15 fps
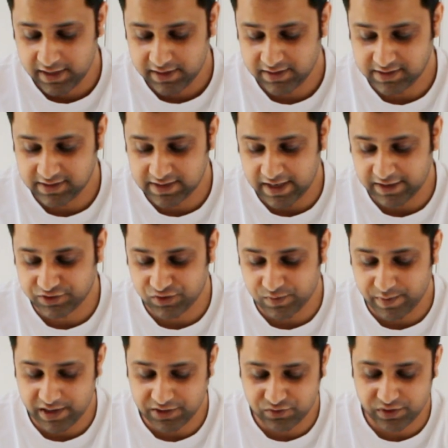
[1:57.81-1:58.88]
this is the extra
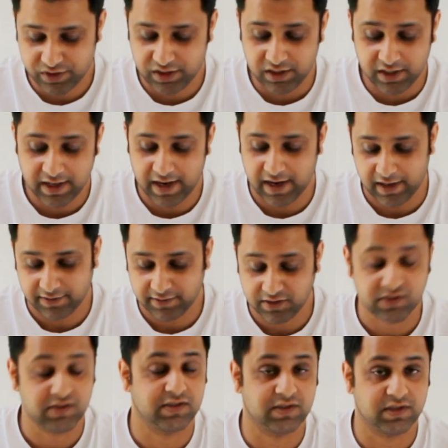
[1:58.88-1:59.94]
battery, and
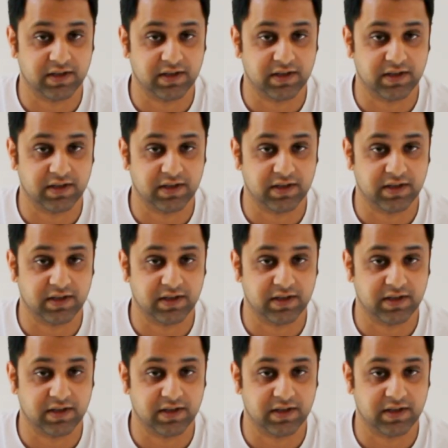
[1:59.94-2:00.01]
this is